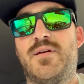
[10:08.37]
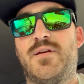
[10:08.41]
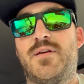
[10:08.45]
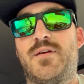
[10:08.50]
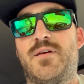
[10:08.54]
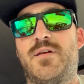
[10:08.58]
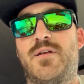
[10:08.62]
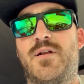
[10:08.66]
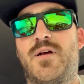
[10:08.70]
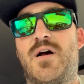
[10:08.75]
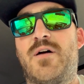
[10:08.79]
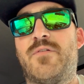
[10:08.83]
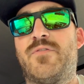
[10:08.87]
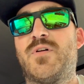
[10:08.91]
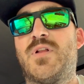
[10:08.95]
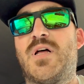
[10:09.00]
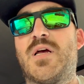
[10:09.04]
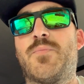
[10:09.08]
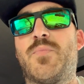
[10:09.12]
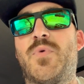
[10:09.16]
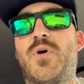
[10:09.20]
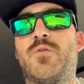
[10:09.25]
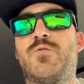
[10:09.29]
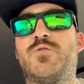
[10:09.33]
You know, I feel
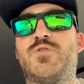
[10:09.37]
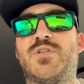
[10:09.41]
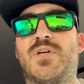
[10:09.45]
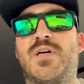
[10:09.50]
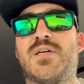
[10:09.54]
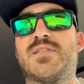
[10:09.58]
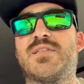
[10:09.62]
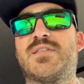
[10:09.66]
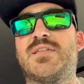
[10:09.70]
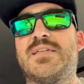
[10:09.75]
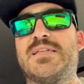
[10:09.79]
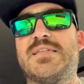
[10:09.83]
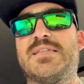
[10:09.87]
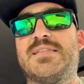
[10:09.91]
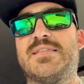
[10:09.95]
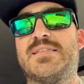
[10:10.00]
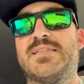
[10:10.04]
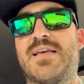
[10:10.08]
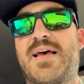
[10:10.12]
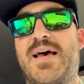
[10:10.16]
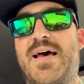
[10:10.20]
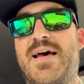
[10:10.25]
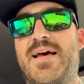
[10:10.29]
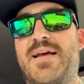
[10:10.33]
like both Justin and
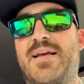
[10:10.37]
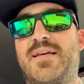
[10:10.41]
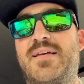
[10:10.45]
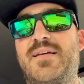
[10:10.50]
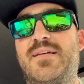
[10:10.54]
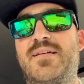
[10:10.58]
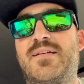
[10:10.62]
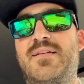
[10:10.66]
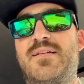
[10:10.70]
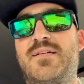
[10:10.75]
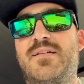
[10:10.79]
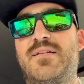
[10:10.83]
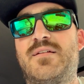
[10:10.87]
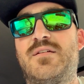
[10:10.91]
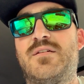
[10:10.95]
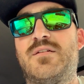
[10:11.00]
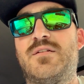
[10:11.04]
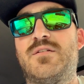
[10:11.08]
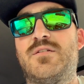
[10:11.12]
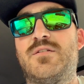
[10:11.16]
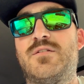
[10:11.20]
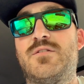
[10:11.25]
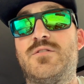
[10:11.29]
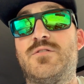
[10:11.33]
Zach
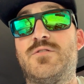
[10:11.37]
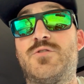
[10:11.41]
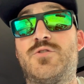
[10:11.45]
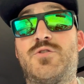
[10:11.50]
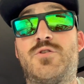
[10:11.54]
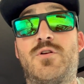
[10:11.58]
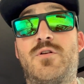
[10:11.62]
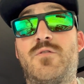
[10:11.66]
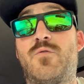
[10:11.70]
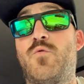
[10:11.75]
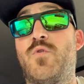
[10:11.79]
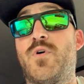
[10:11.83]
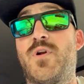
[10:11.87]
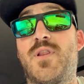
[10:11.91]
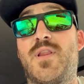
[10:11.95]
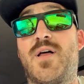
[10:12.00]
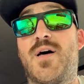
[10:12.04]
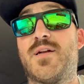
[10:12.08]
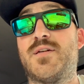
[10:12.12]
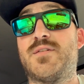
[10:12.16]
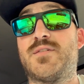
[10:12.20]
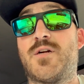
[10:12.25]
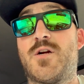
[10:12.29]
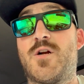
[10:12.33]
should have won a
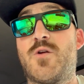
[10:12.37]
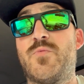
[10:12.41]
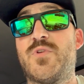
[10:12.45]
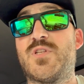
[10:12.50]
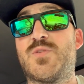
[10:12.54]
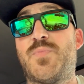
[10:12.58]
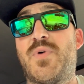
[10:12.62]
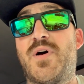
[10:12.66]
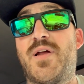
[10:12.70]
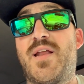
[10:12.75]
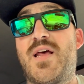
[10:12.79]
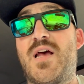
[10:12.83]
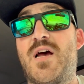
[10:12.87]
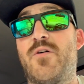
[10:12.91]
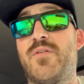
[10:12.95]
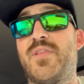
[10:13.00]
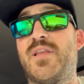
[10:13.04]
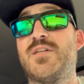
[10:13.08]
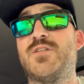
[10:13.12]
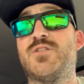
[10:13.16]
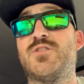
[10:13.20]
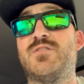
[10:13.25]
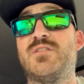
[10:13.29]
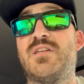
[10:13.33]
lot of tournaments by now, and they
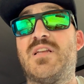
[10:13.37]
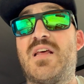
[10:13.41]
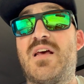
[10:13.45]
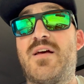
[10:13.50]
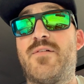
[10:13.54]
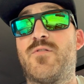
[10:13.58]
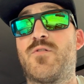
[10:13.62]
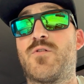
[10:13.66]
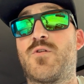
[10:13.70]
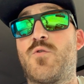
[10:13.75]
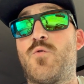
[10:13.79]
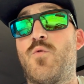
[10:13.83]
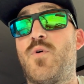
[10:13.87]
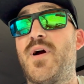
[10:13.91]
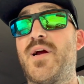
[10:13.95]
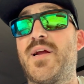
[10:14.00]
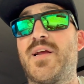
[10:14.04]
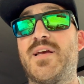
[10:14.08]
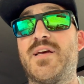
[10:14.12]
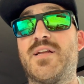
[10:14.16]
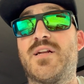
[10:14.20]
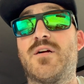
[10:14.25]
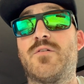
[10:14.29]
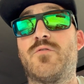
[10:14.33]
just never quite
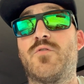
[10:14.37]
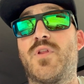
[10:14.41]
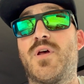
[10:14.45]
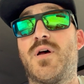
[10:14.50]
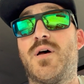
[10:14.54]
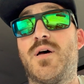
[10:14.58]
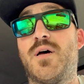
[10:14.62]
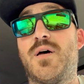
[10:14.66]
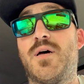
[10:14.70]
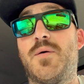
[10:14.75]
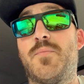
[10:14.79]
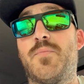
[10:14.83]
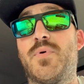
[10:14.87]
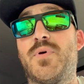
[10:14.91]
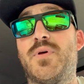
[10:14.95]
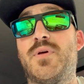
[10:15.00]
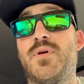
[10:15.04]
get over the hump.